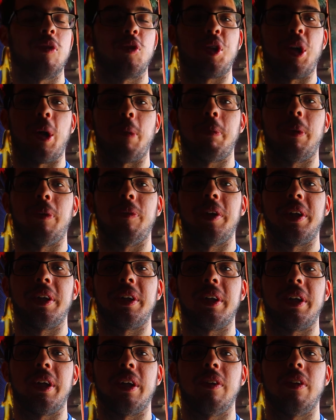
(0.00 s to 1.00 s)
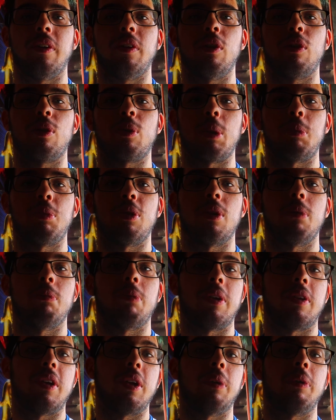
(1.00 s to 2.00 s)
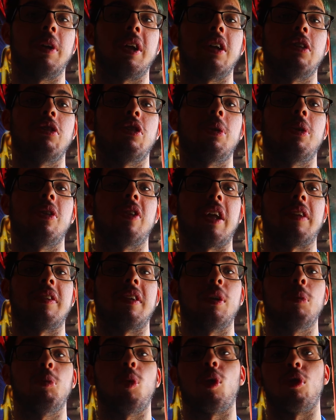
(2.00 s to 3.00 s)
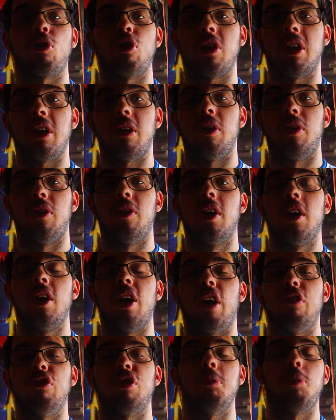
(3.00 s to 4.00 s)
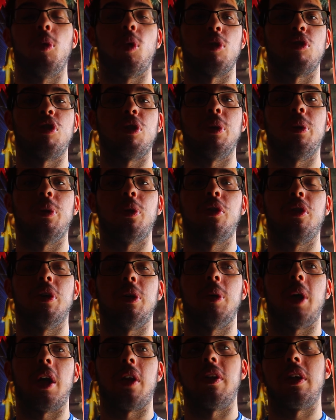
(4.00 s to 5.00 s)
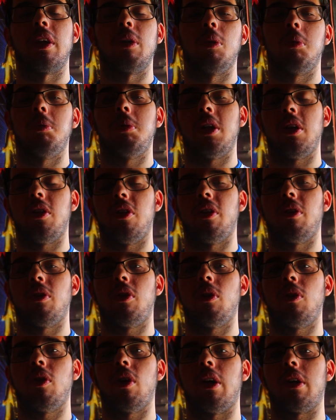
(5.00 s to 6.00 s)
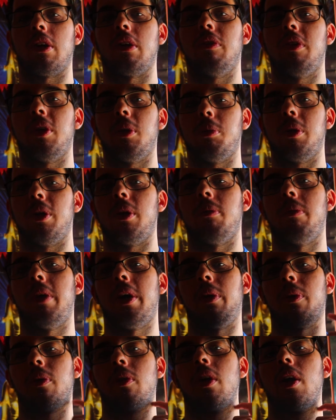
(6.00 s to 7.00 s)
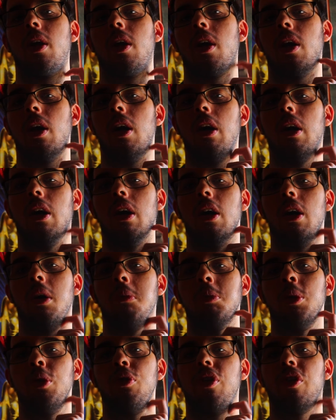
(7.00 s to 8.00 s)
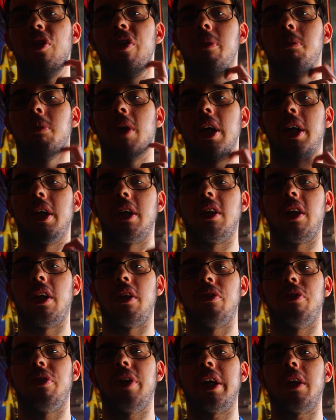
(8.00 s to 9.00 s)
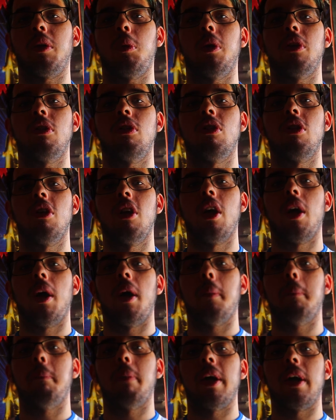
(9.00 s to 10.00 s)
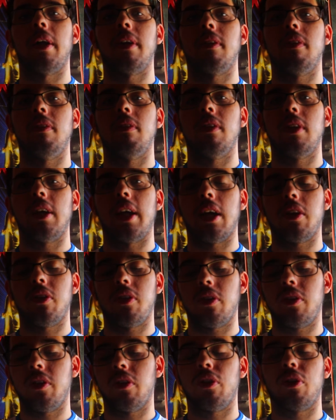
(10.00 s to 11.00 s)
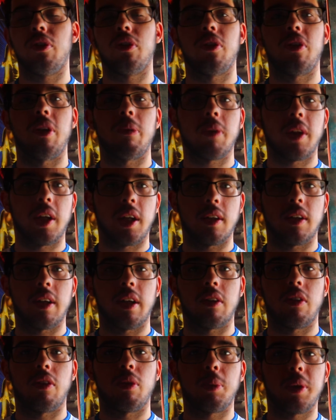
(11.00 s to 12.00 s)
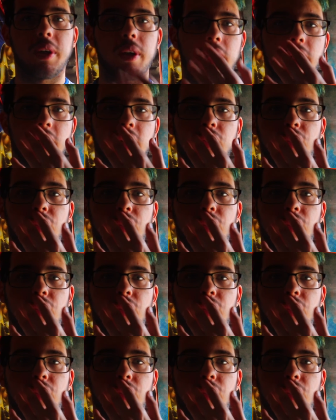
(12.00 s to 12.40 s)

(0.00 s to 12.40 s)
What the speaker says: drop a link in the description, but the only issue is that they're in Portuguese. I'm from Portugal, so I think it would be easier to talk a little bit about movies in my native language. But as this is something that's regarding